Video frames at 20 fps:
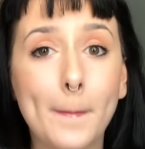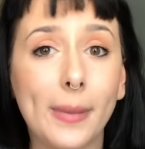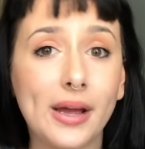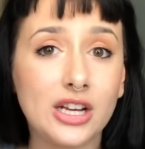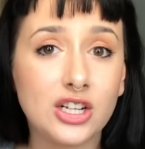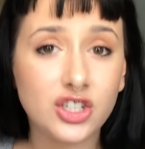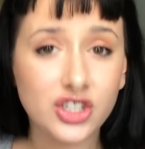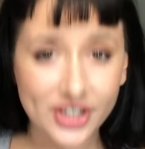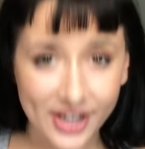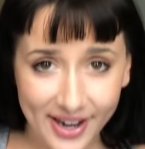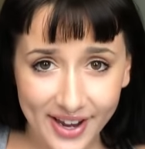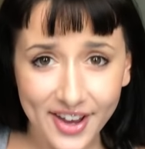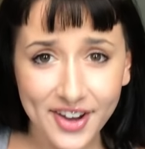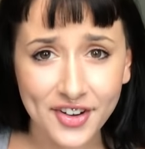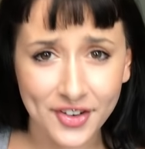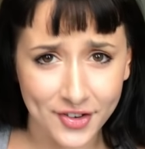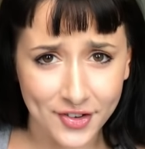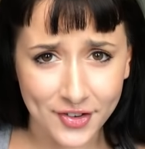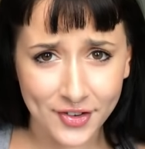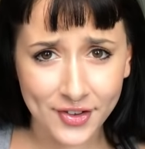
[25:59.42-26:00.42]
my
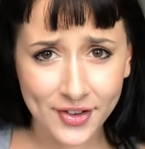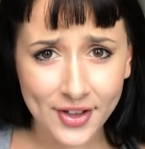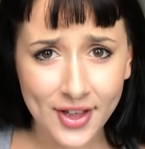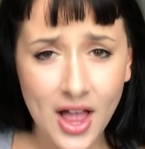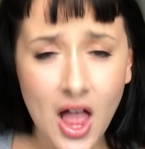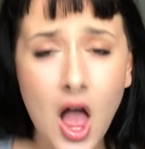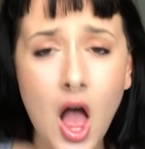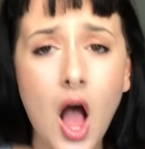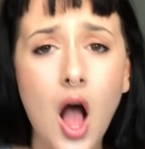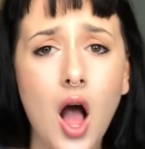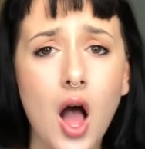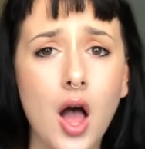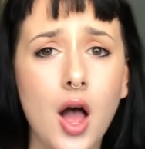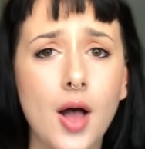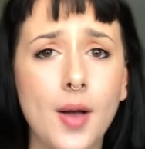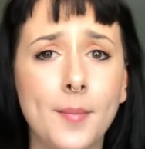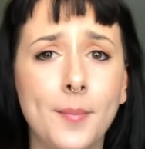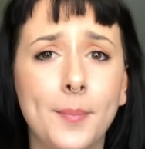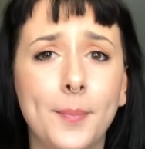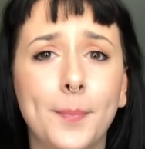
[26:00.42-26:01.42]
channel.
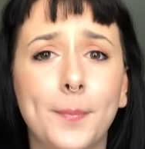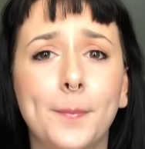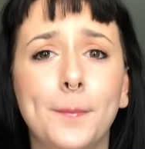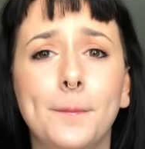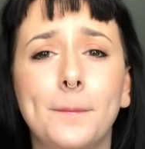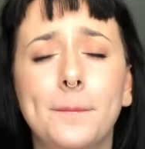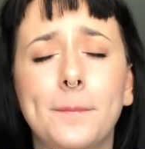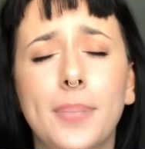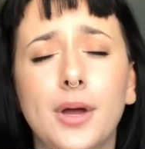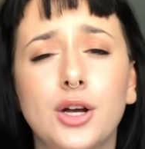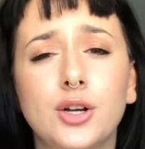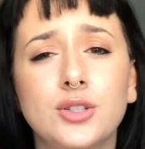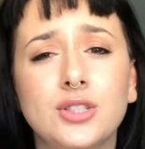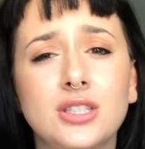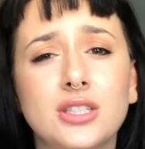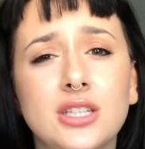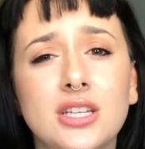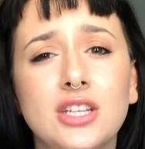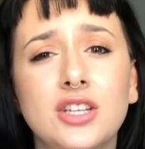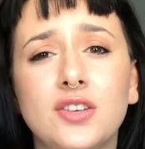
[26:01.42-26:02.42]

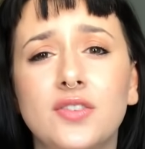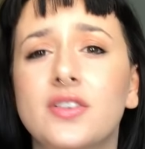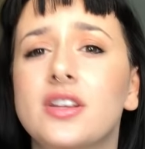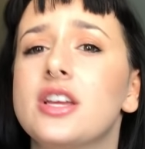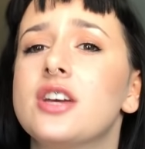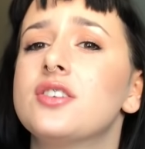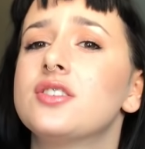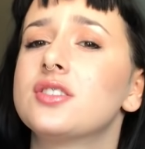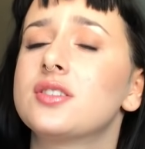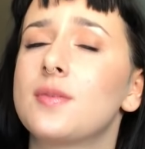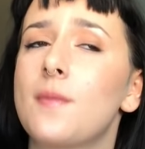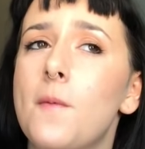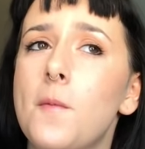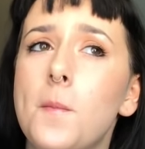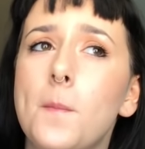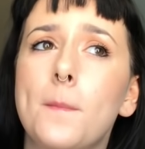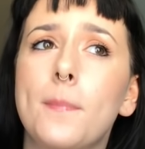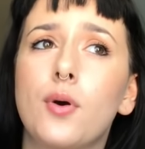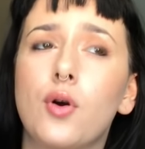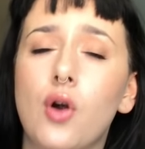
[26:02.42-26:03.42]
Posting new videos
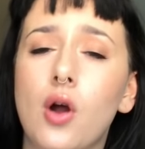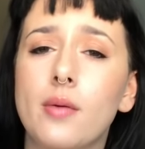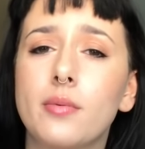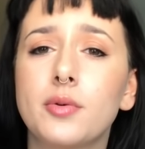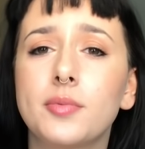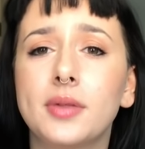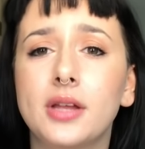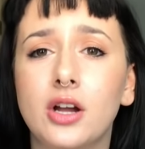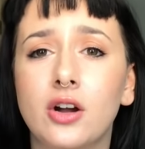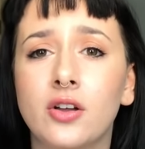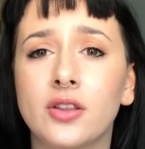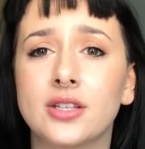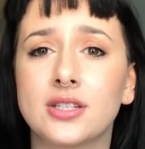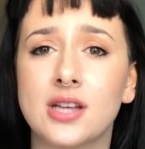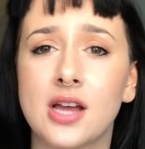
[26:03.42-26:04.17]
probably all the